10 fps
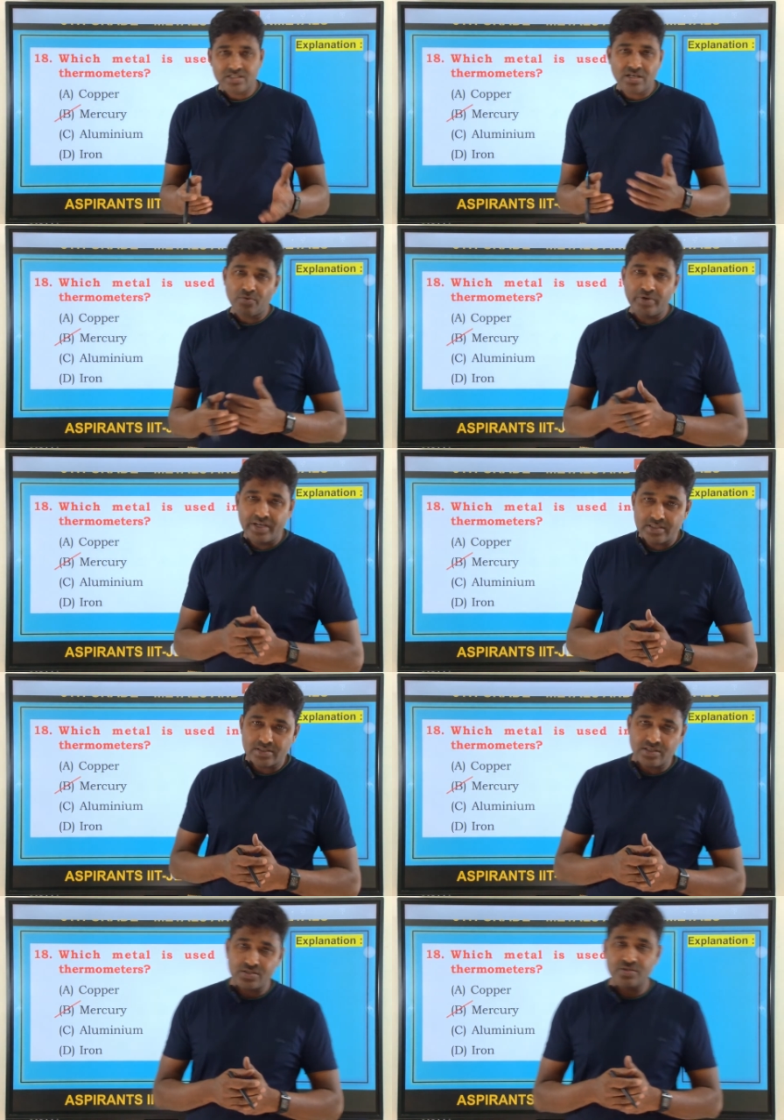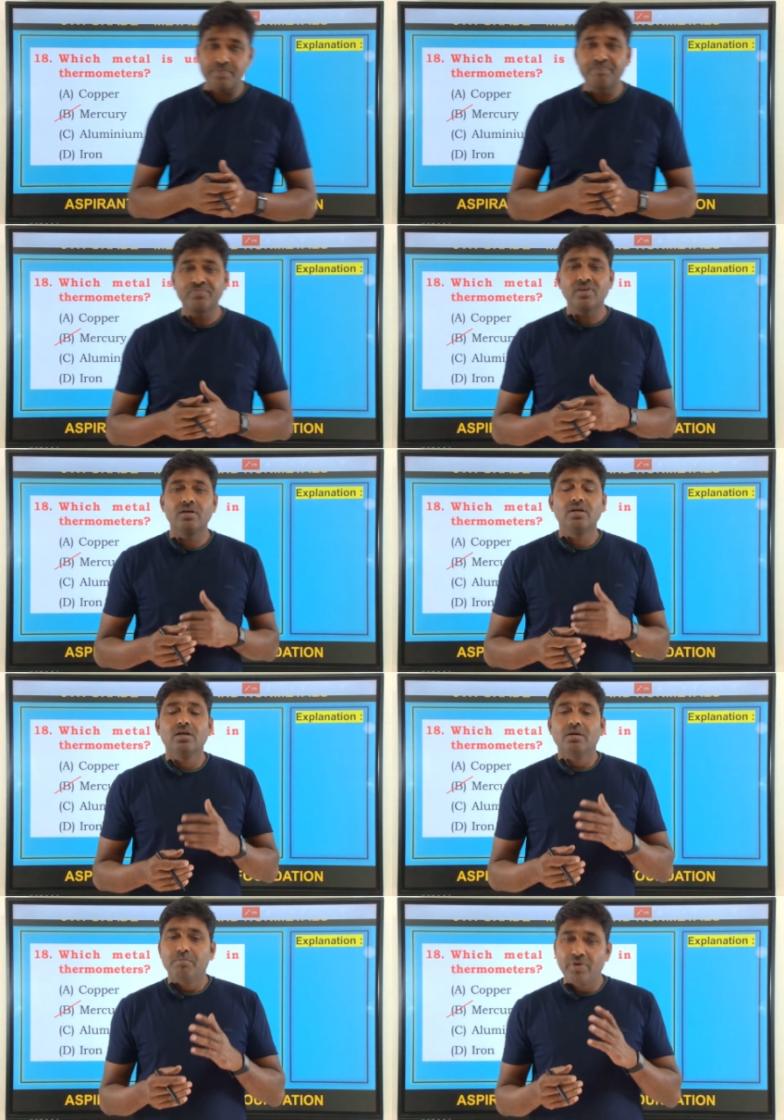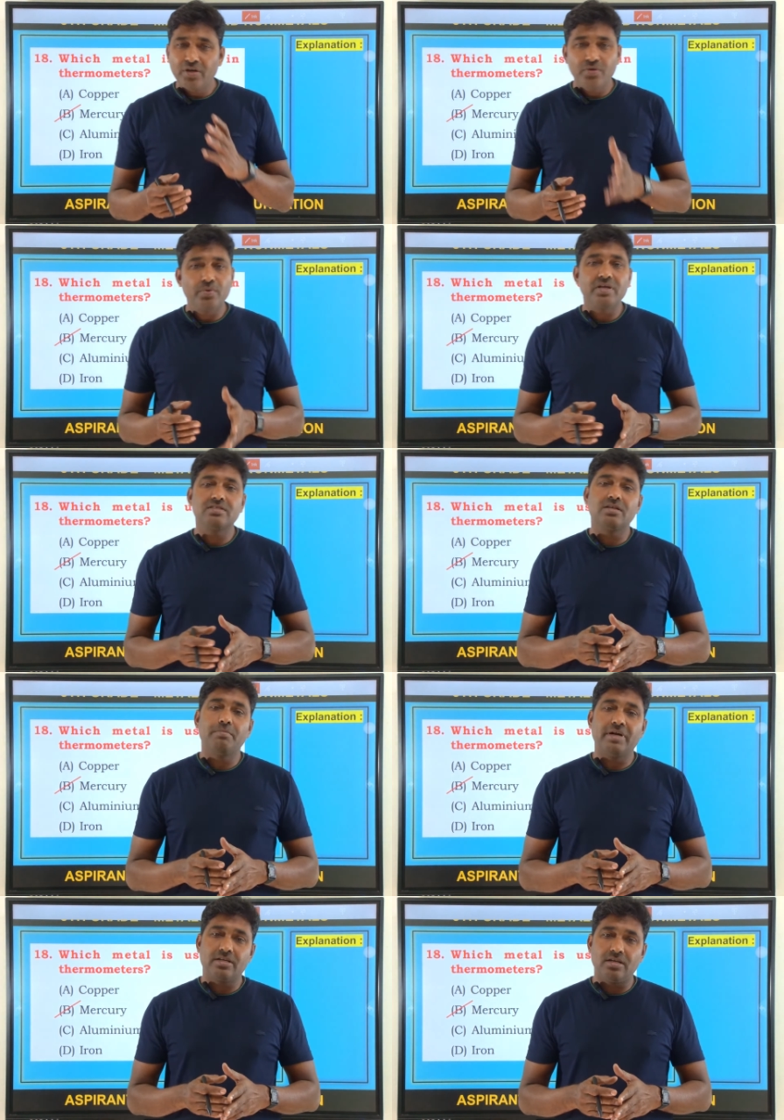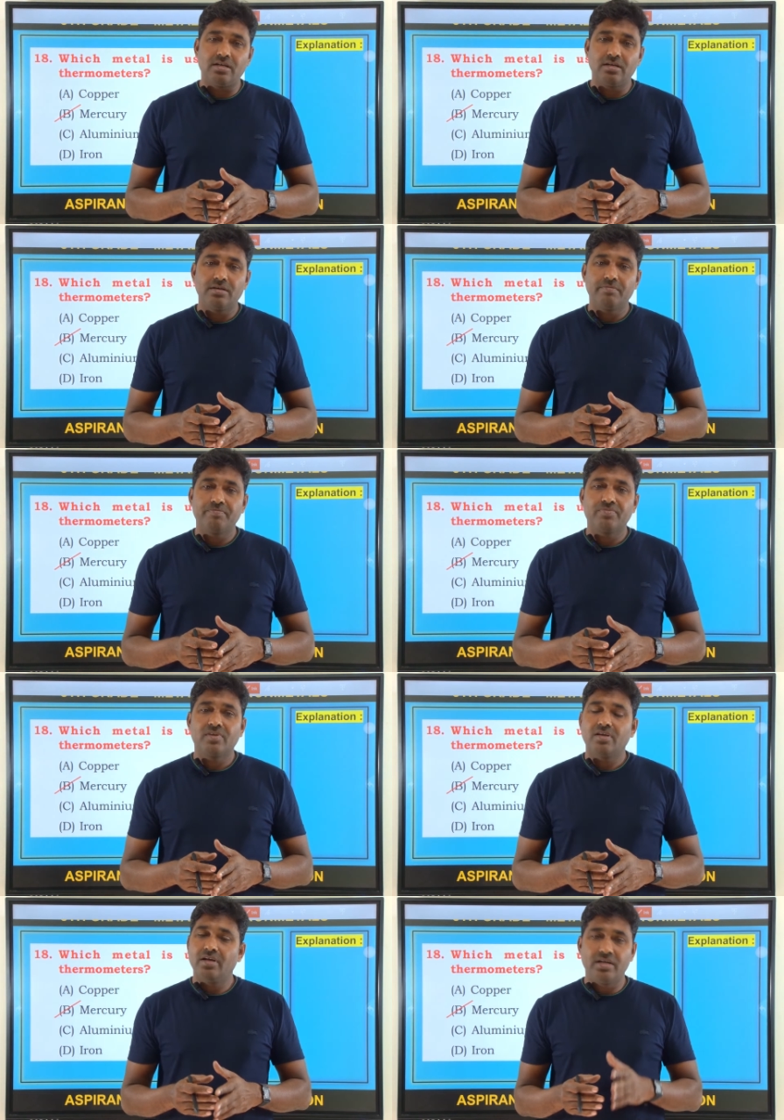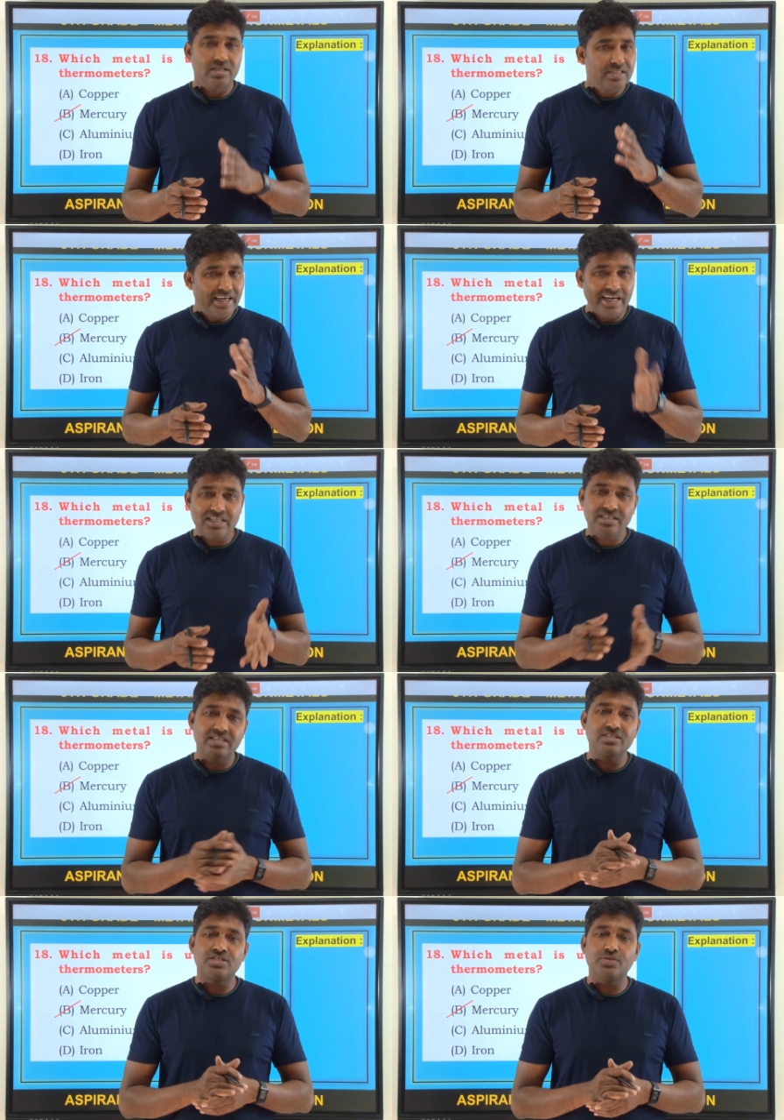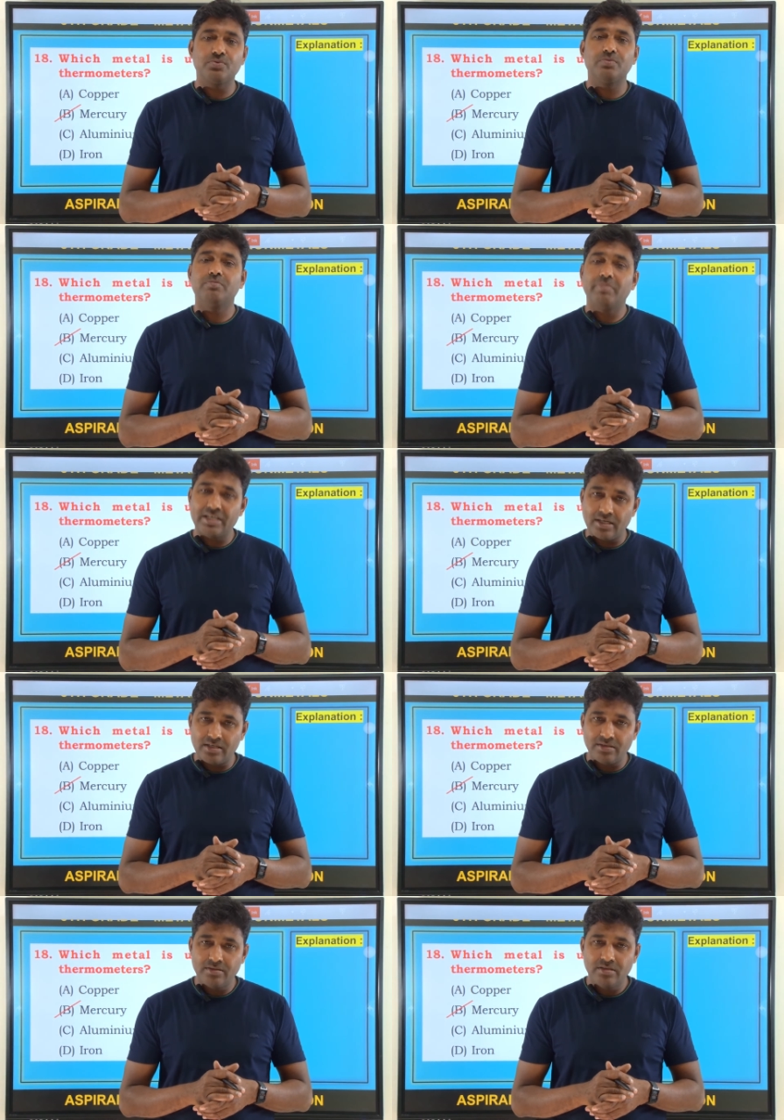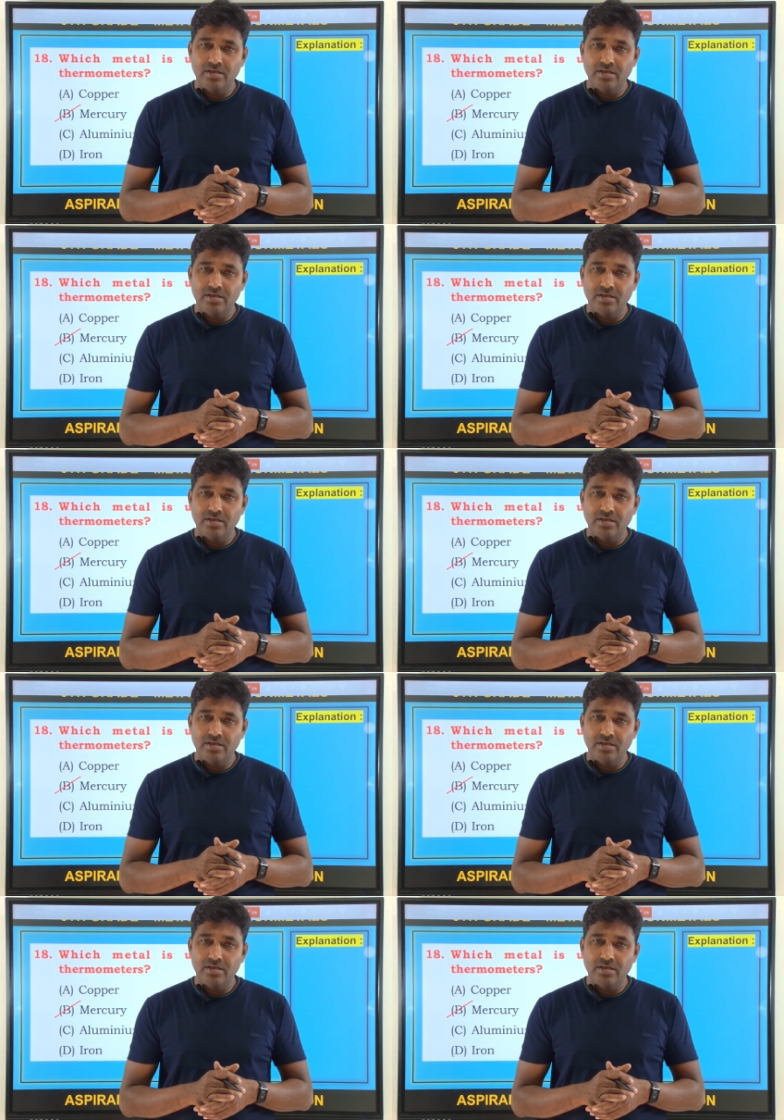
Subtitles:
now we discussed, mercury is the metal. It is heat sensitive metal.